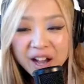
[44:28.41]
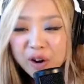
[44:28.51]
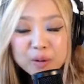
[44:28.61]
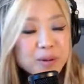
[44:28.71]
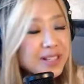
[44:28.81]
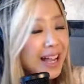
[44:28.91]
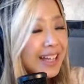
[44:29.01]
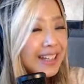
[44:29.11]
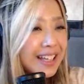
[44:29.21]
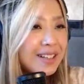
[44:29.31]
Almost,
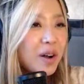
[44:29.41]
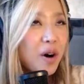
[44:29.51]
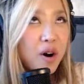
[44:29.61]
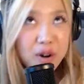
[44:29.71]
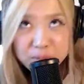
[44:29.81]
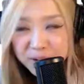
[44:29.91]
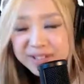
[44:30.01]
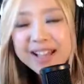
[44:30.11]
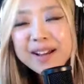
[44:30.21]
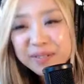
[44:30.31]
I did
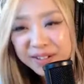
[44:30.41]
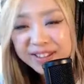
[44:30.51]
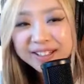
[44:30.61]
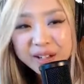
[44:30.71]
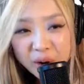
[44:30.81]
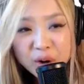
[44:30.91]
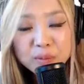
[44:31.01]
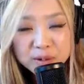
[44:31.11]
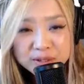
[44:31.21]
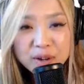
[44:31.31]
almost everything.
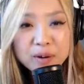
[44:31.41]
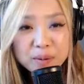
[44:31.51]
Almost.